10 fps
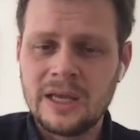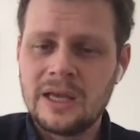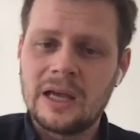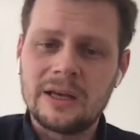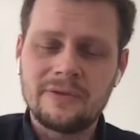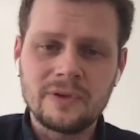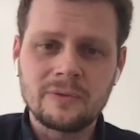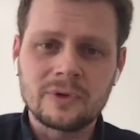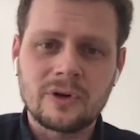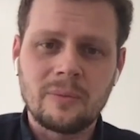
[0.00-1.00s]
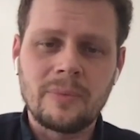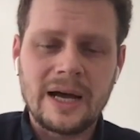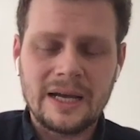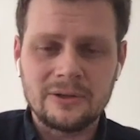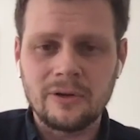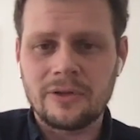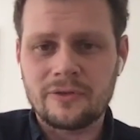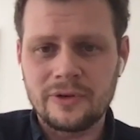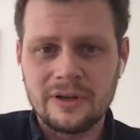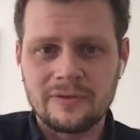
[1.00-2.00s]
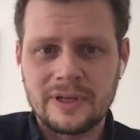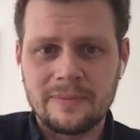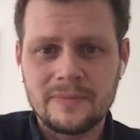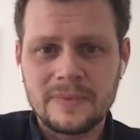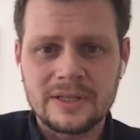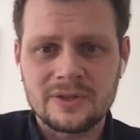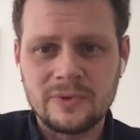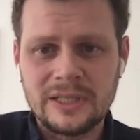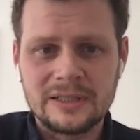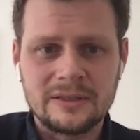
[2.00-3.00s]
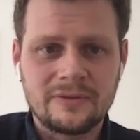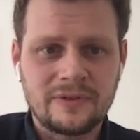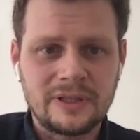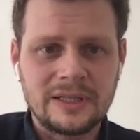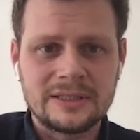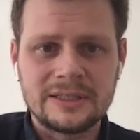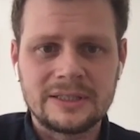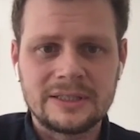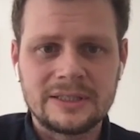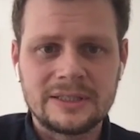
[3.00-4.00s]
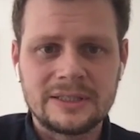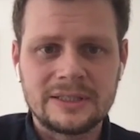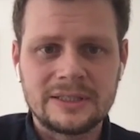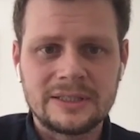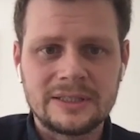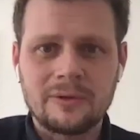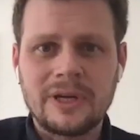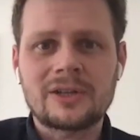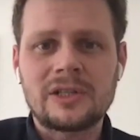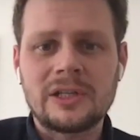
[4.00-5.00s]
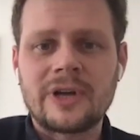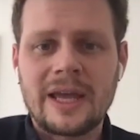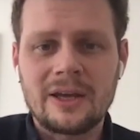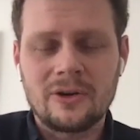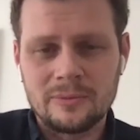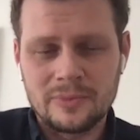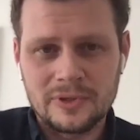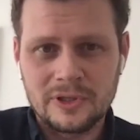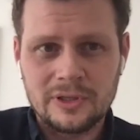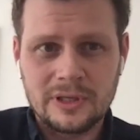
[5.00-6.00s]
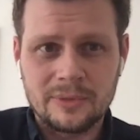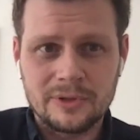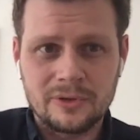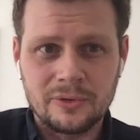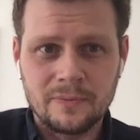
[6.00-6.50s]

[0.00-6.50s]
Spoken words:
And if you would combine all 3 of them, Sweden, Finland, and Denmark, they would actually rank on position number 2.